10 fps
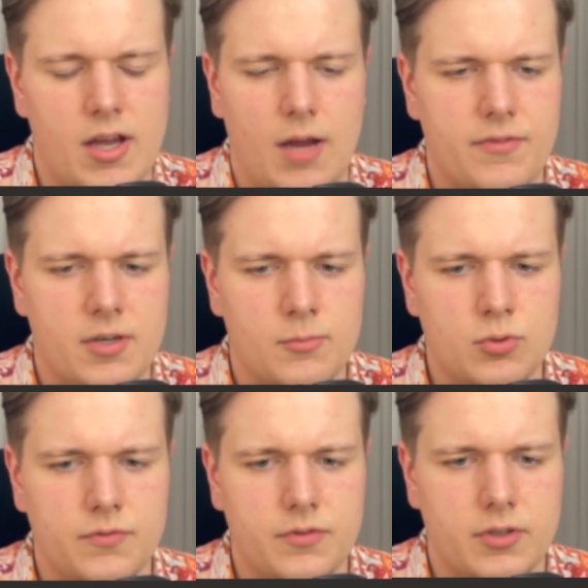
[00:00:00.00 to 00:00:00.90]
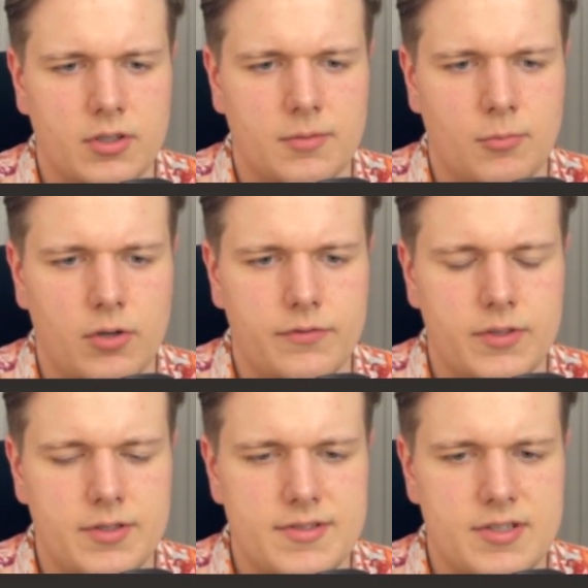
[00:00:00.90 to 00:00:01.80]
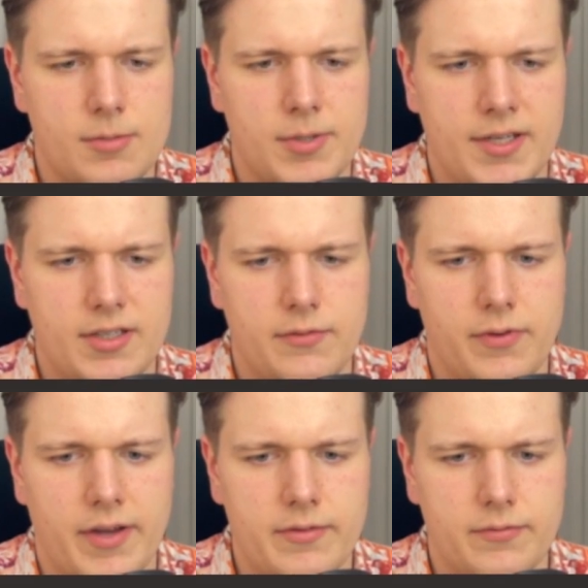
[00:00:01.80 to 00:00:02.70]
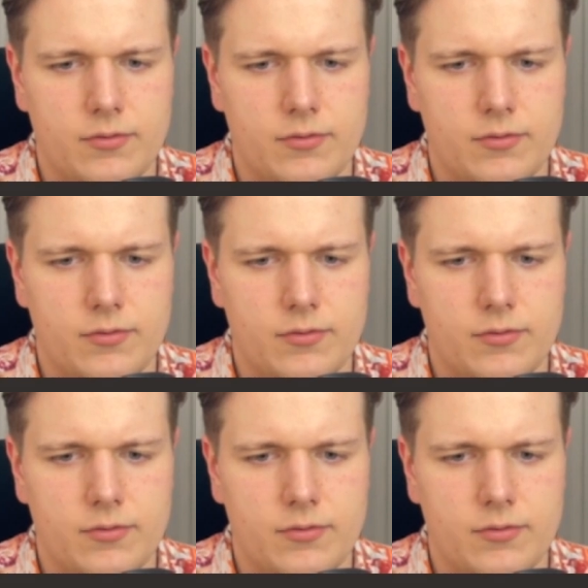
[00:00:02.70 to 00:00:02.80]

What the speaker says: the move, Morphy still played e5,